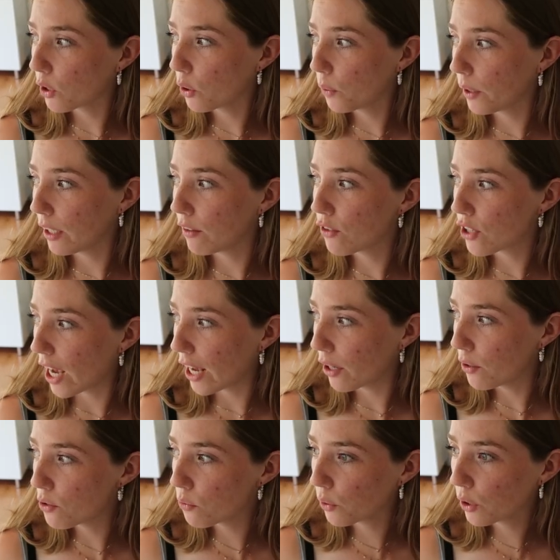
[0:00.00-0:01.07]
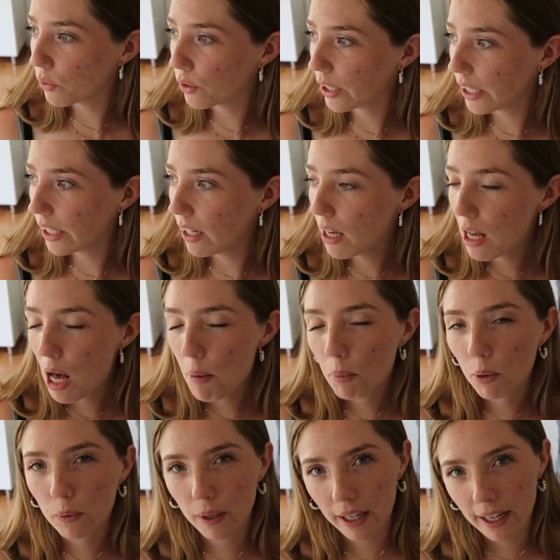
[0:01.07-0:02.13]
Queen of Shadows reread.
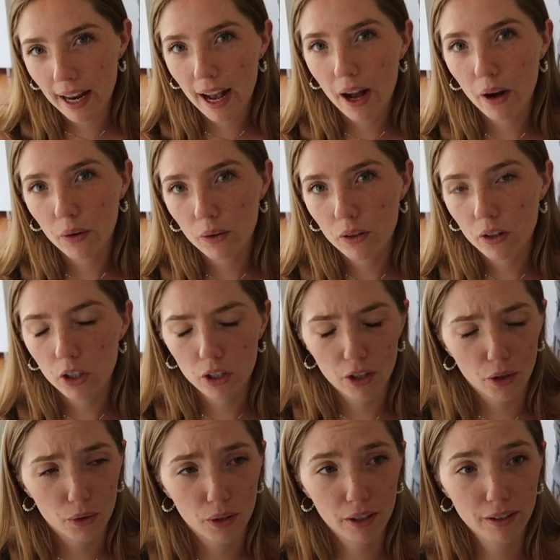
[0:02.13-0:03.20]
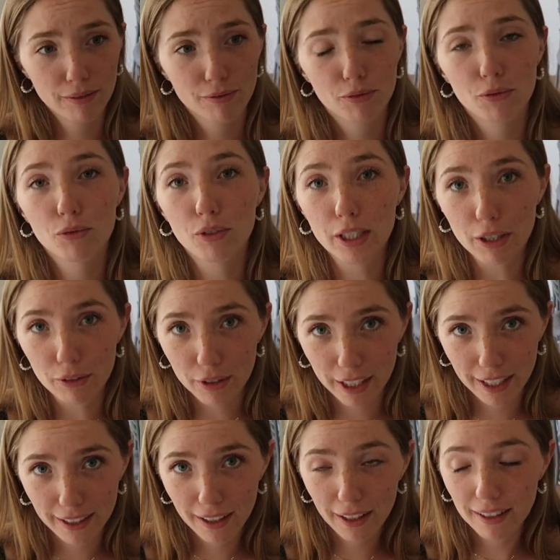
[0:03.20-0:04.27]
But right now, or no,
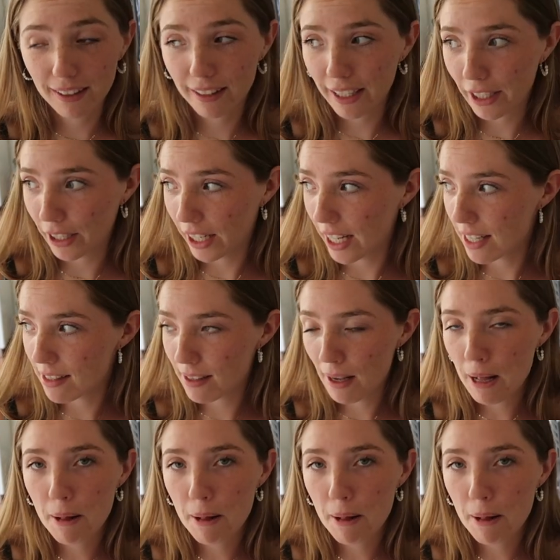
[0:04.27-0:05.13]
reread, hilarious.